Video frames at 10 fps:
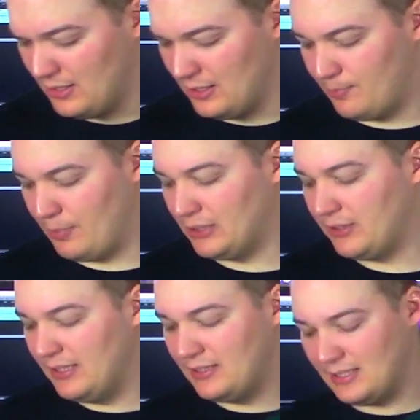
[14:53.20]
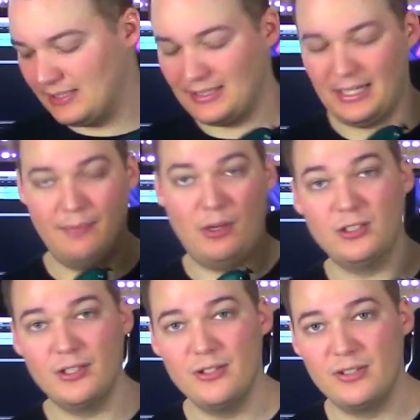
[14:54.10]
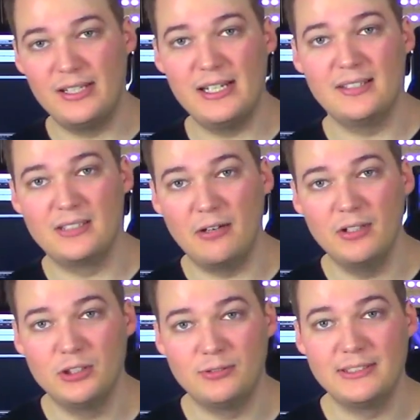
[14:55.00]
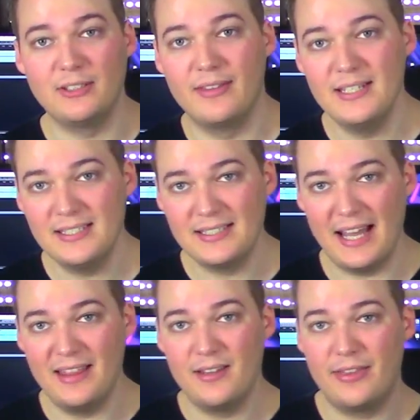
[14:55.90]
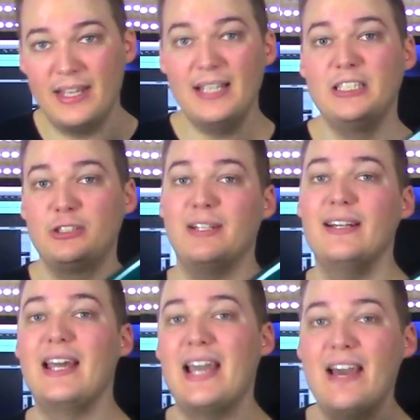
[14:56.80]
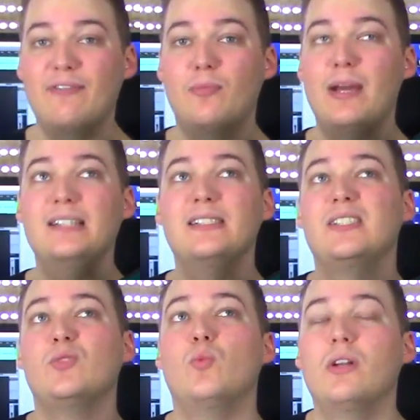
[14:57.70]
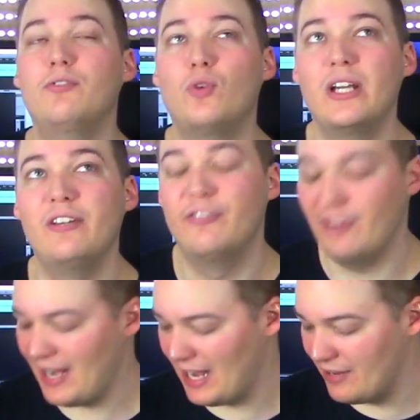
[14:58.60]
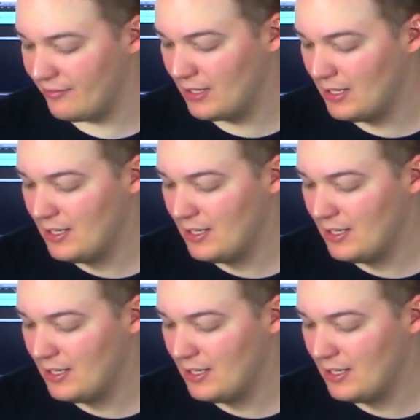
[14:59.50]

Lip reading: Especially since I'm also using the D'Addario strings on this, and the thickest string they have for bass is a 145.